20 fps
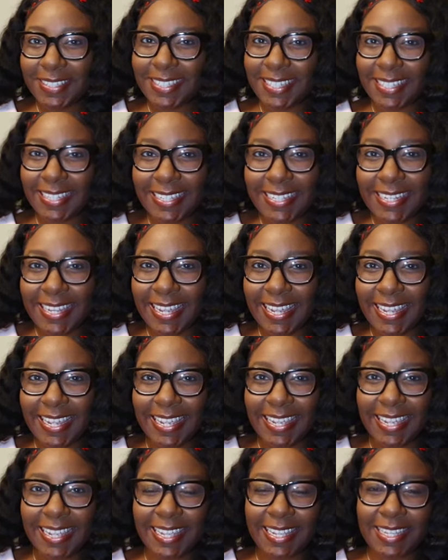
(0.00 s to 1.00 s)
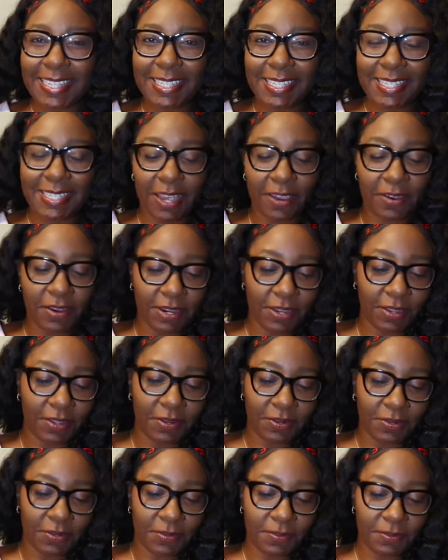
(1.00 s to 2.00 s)
today sorry
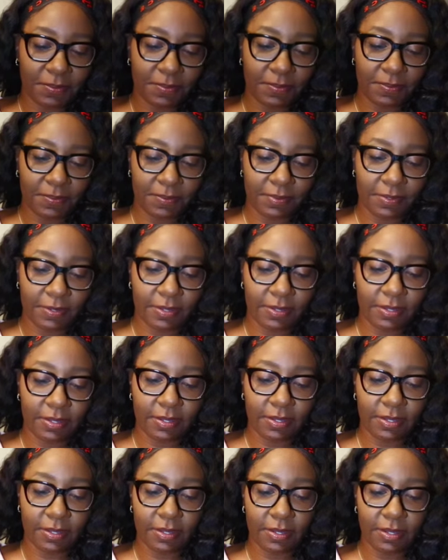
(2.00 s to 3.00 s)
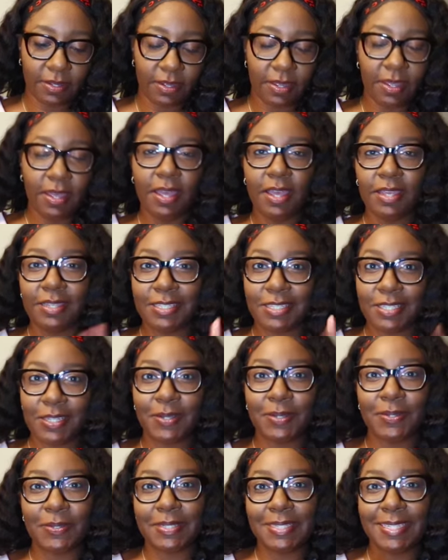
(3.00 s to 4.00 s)
hold on
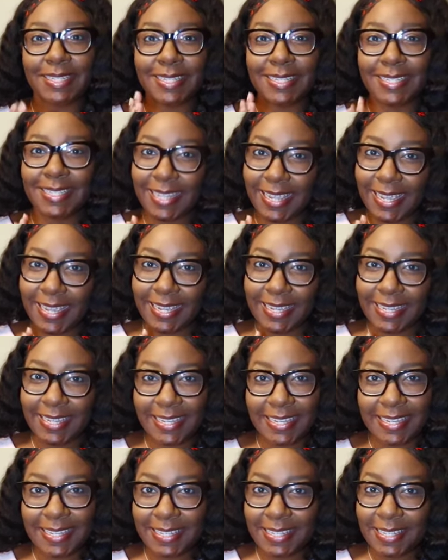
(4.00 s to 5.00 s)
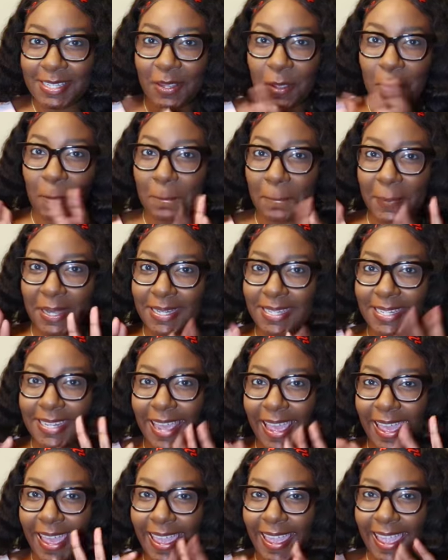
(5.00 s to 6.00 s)
so today is a
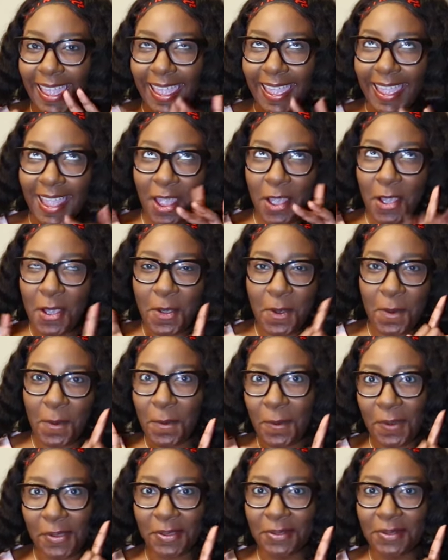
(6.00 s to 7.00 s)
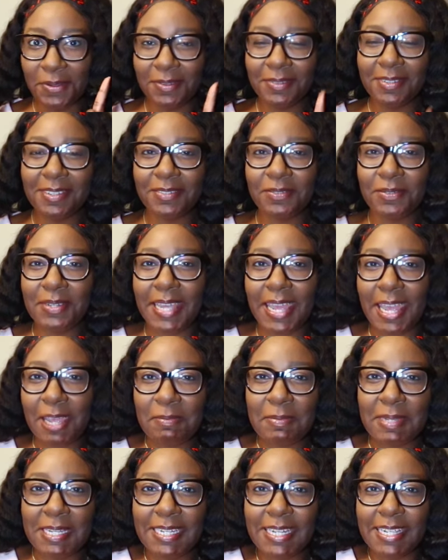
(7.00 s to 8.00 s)
monday we
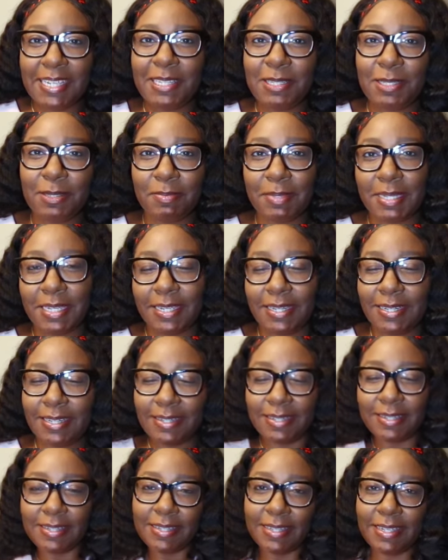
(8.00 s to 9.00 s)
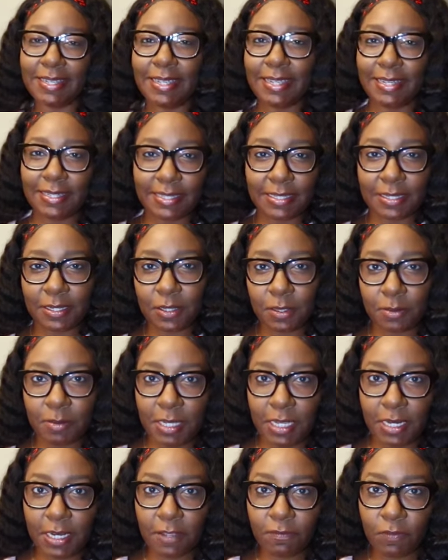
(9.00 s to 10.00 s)
hate mondays but it's still the
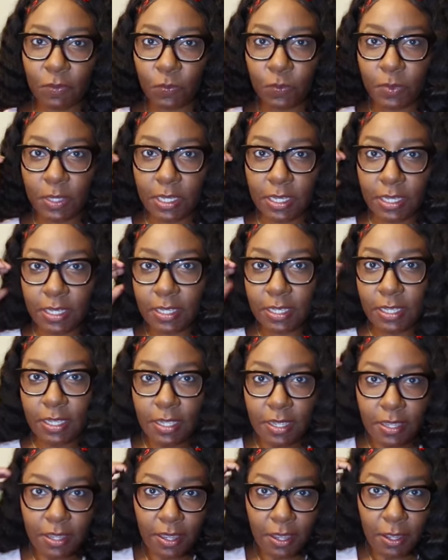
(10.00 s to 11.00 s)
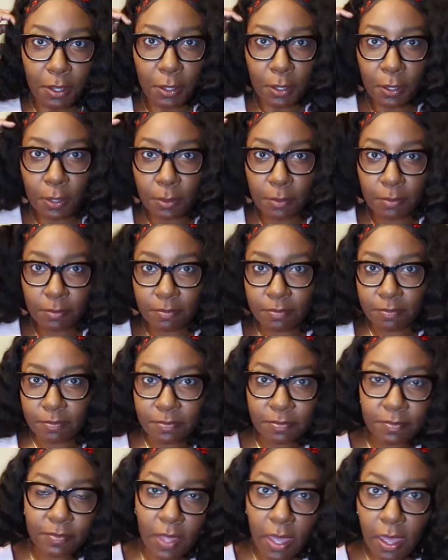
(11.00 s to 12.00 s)
beginning of the week um,
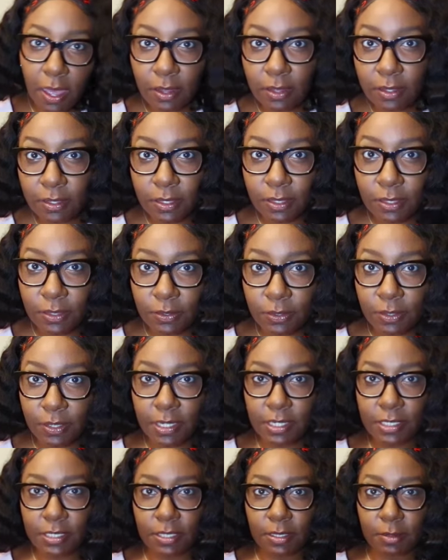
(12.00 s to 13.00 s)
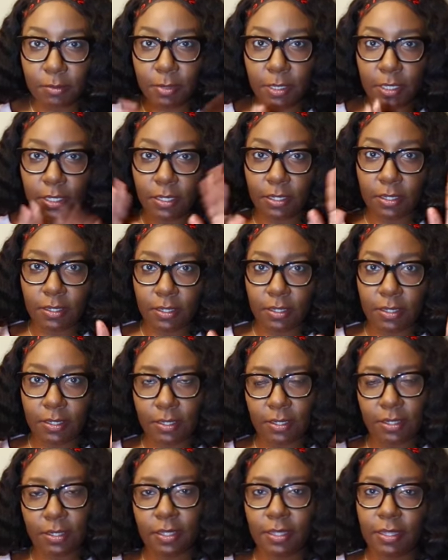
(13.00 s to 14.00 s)
i look a little crazy but
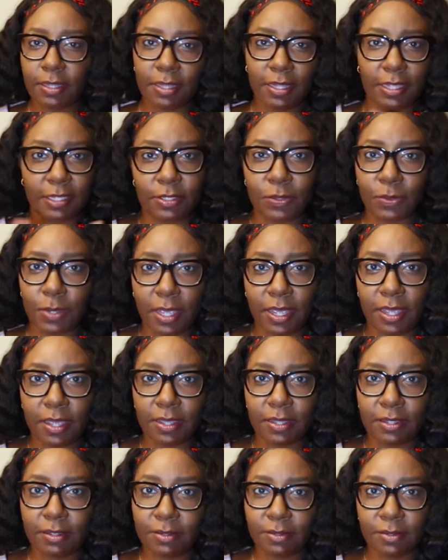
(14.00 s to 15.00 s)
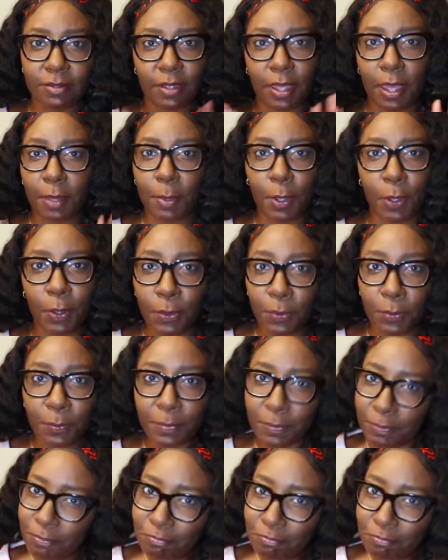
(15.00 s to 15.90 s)
that's okay i'm home